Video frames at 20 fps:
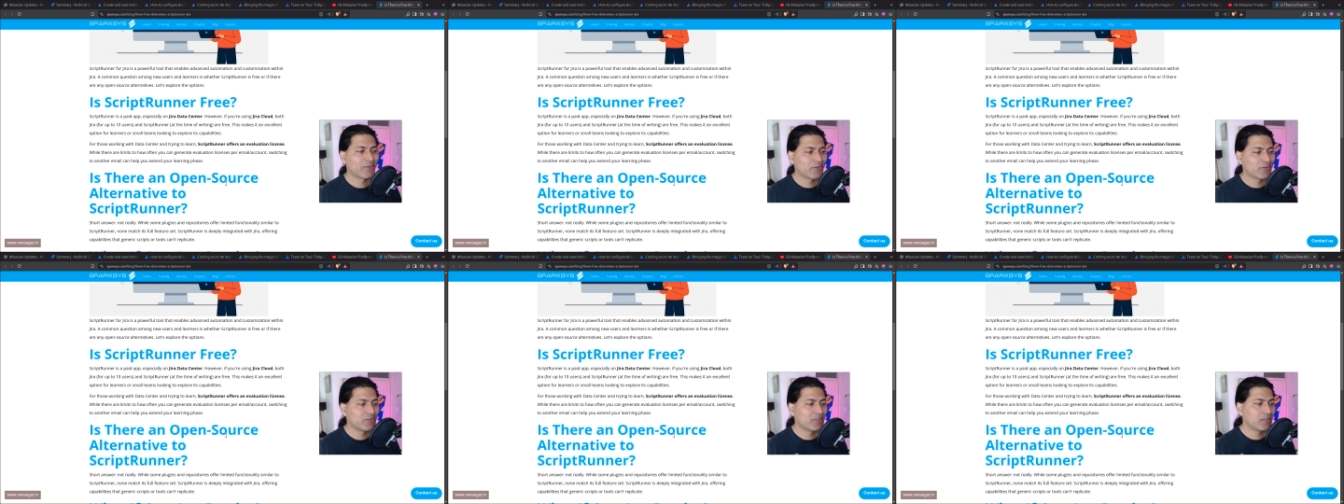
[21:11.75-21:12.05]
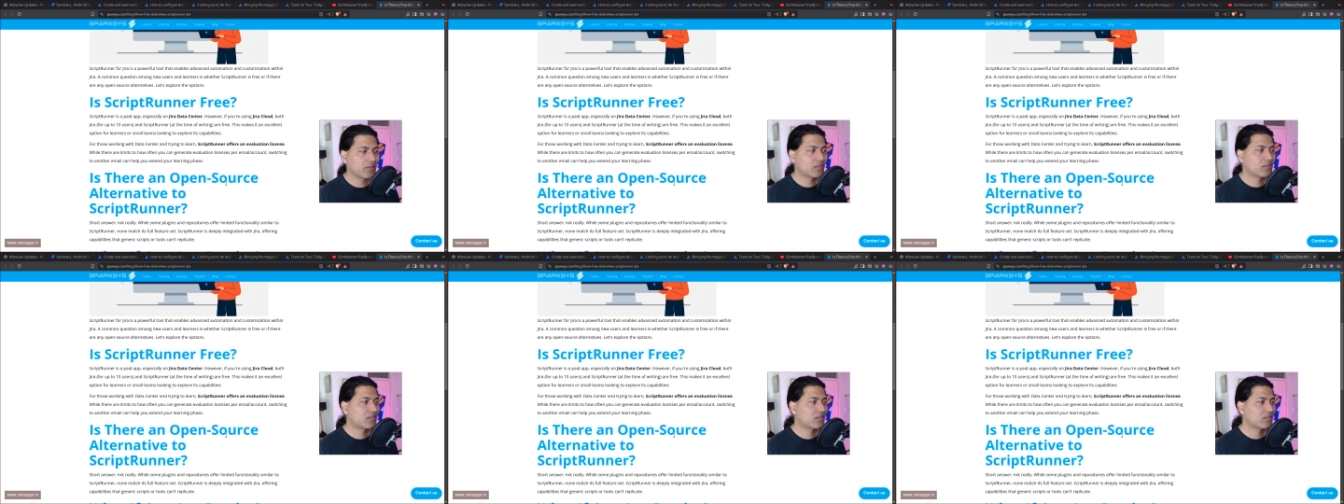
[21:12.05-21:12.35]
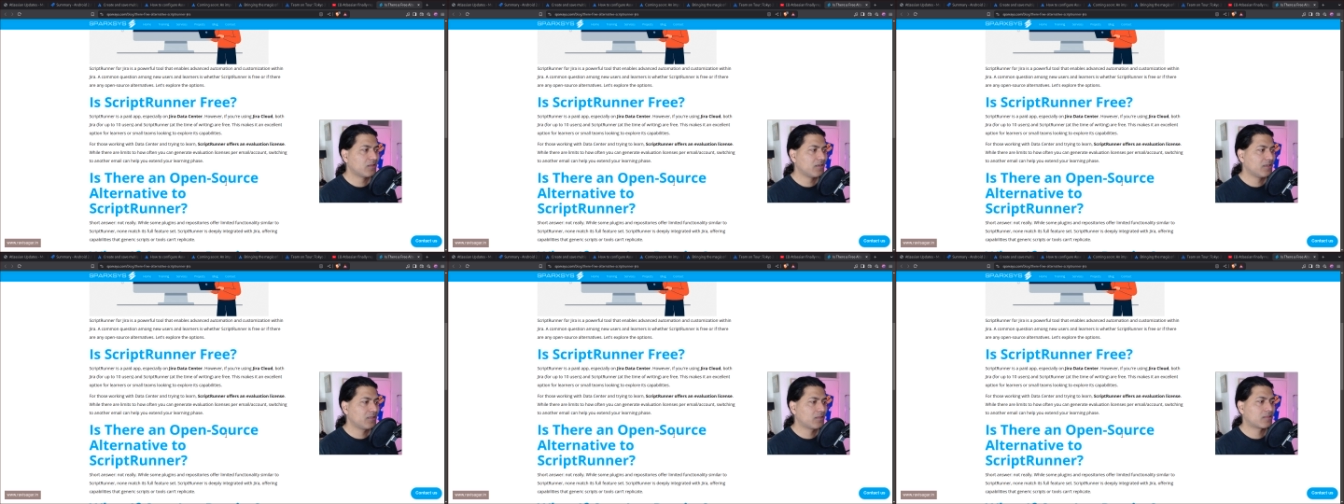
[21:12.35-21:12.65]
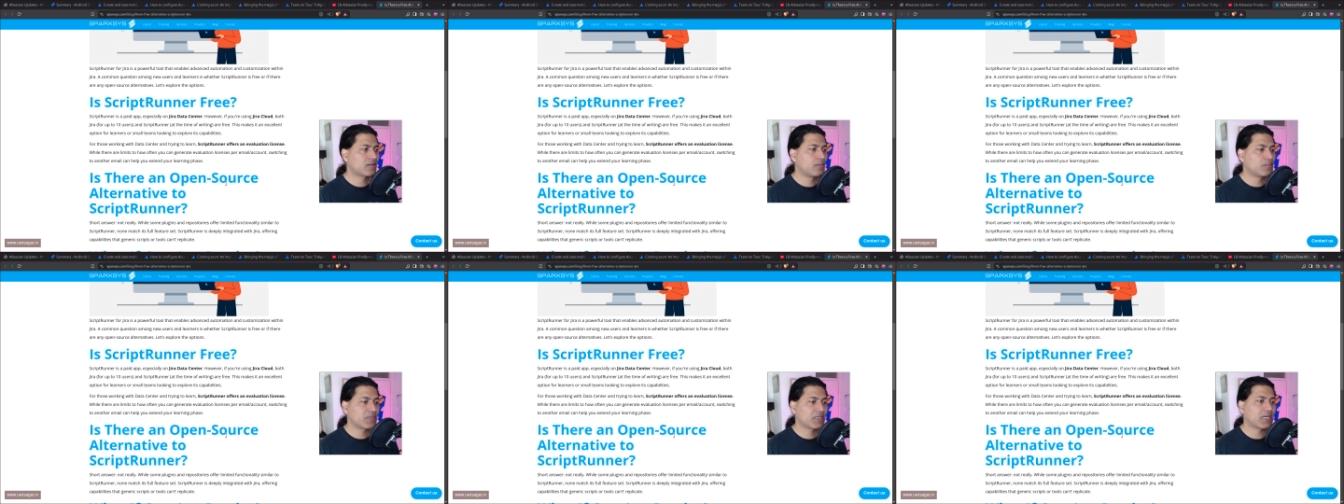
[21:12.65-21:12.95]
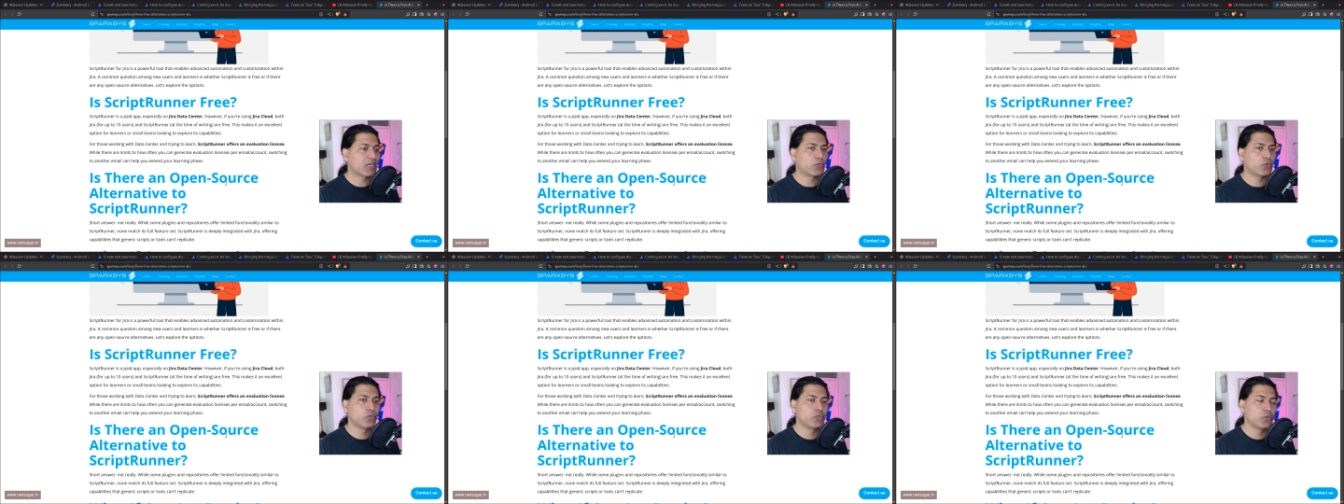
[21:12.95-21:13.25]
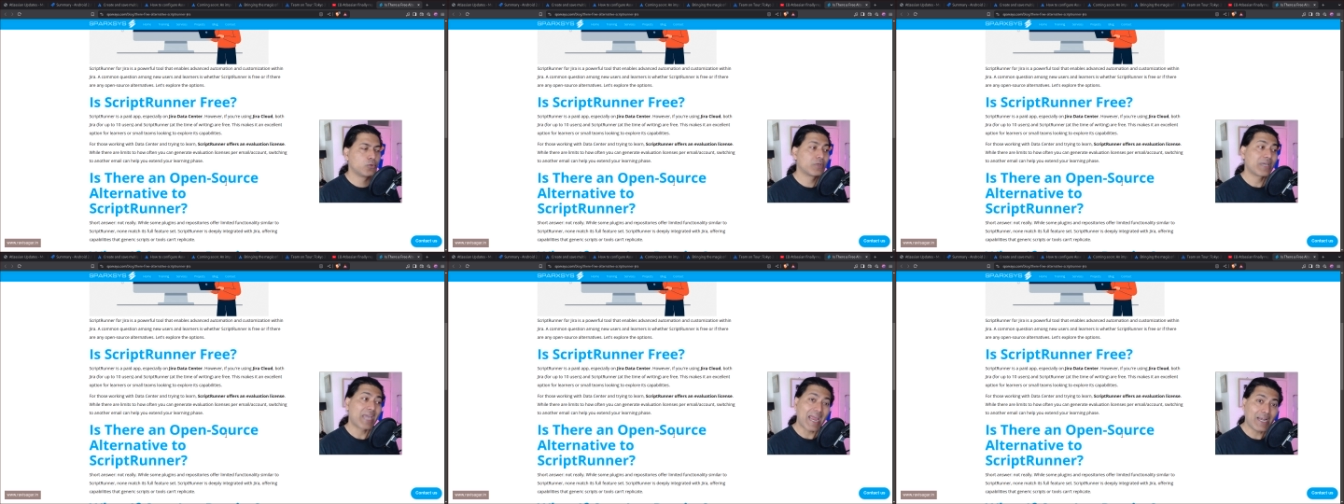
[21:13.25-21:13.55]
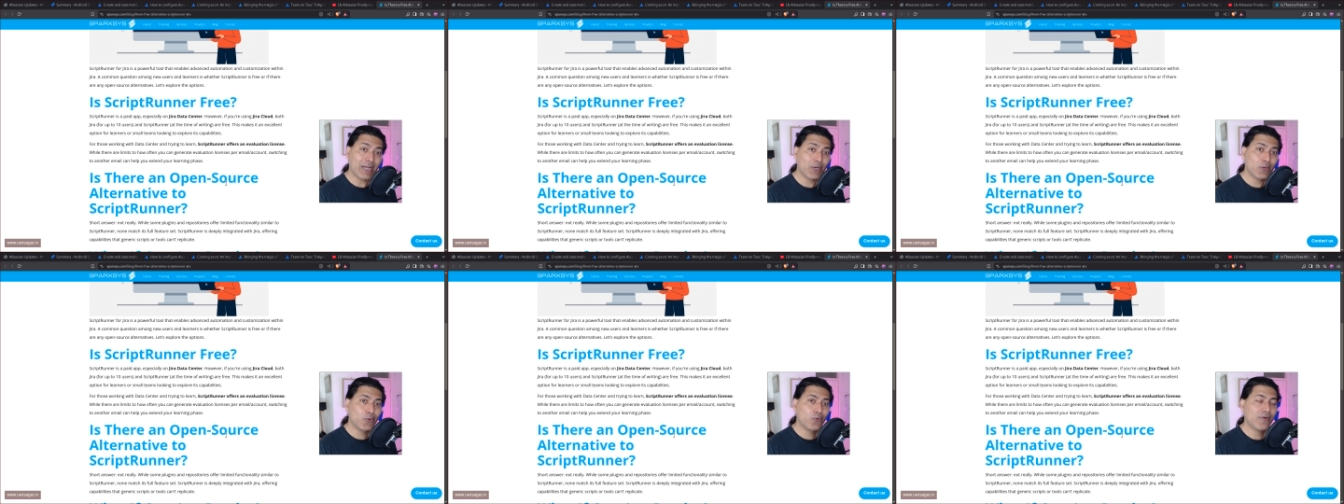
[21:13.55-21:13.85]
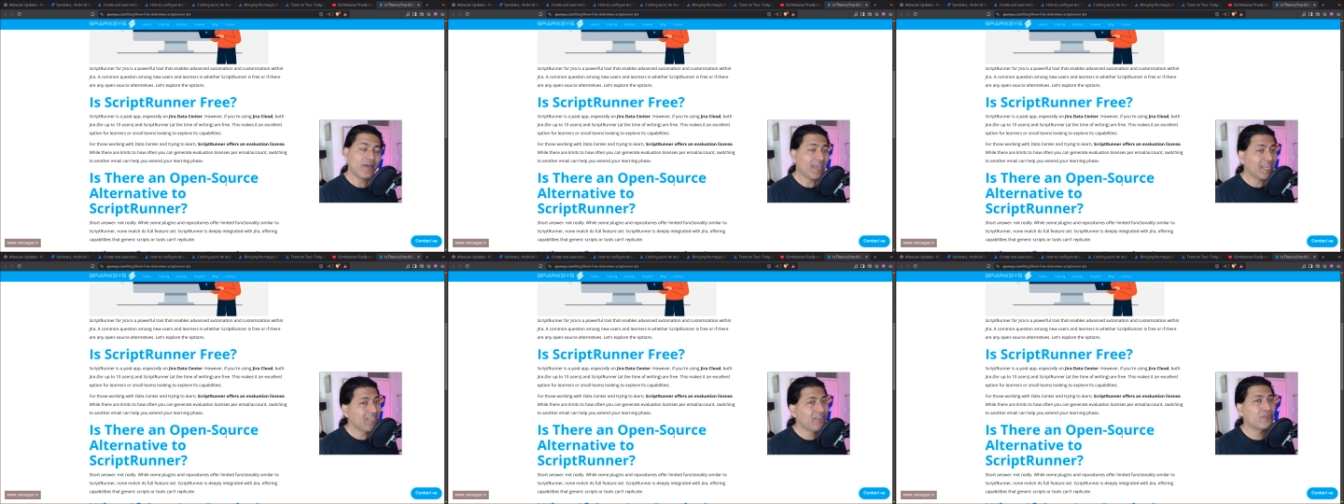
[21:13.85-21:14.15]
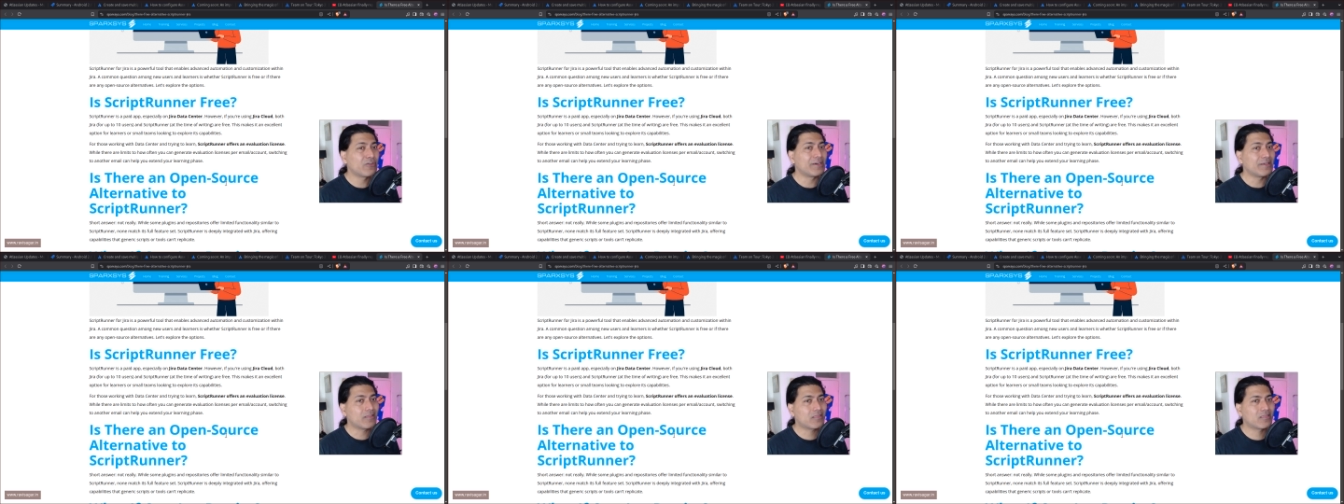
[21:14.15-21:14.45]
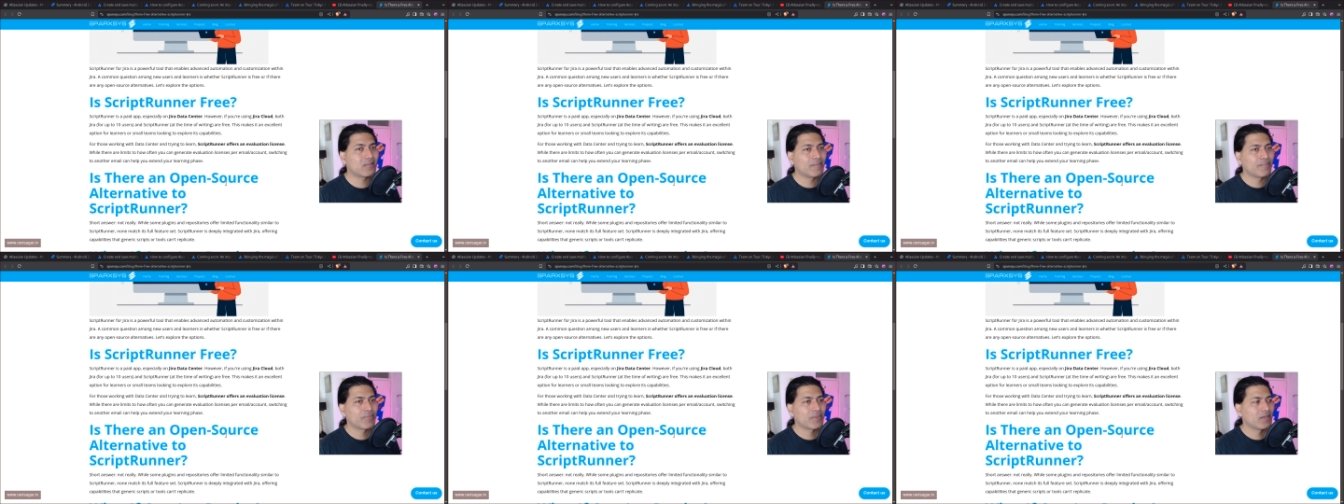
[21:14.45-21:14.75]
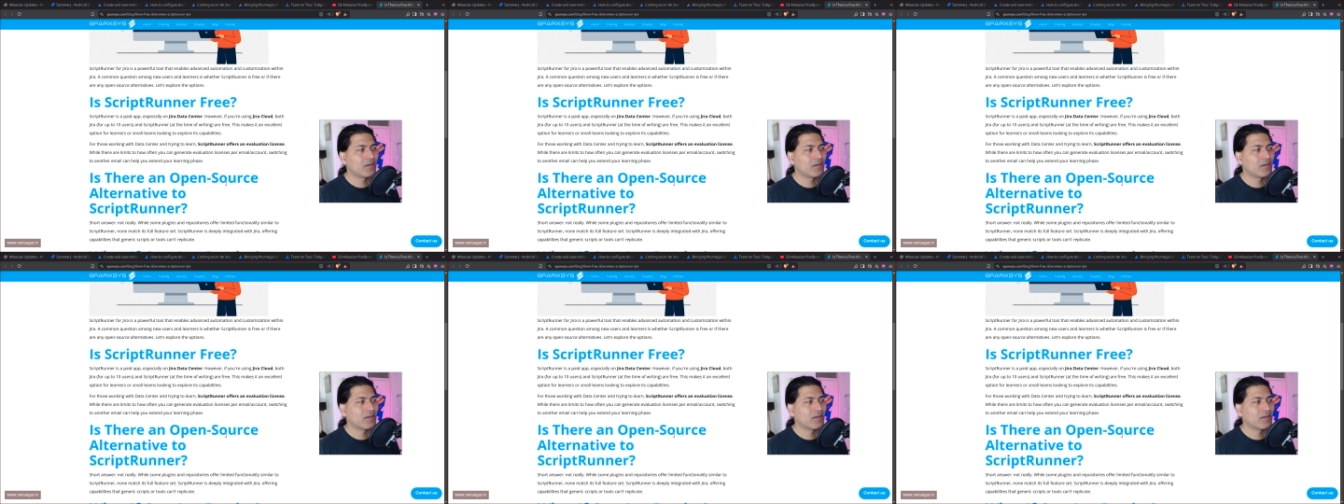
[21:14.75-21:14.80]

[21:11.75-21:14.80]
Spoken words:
So this is something that you can do anyways.